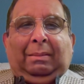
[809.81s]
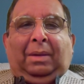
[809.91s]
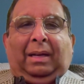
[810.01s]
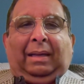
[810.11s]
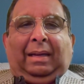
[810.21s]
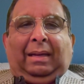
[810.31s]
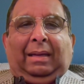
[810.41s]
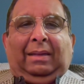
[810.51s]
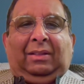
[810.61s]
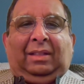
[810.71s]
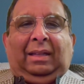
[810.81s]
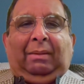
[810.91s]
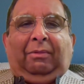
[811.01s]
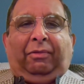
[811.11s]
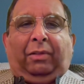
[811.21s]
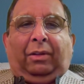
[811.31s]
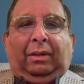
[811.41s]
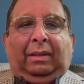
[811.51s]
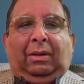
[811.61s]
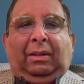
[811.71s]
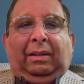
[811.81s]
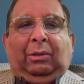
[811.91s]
Marian and his team for all the